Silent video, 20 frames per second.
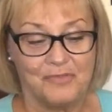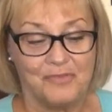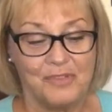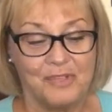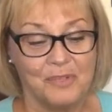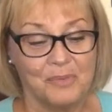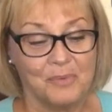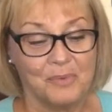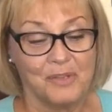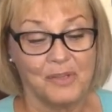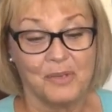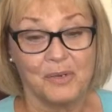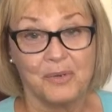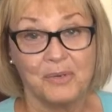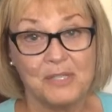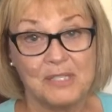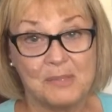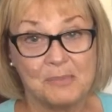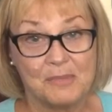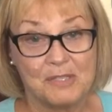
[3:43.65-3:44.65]
filled with a
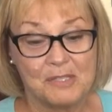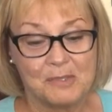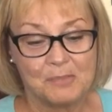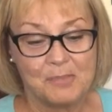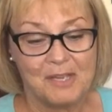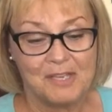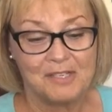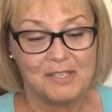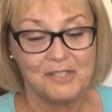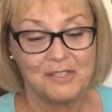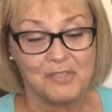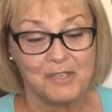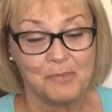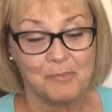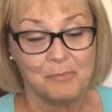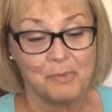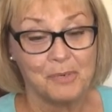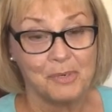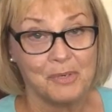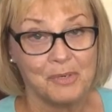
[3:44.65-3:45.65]
Christmas punch
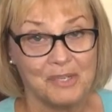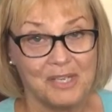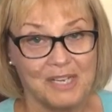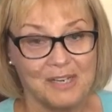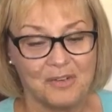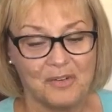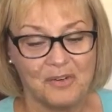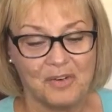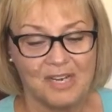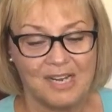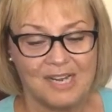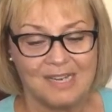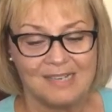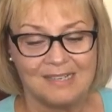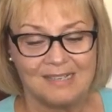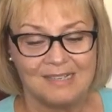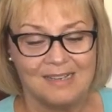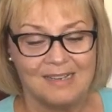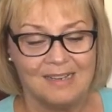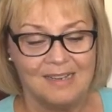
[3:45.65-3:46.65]
that Pearl had
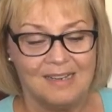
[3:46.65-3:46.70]
created,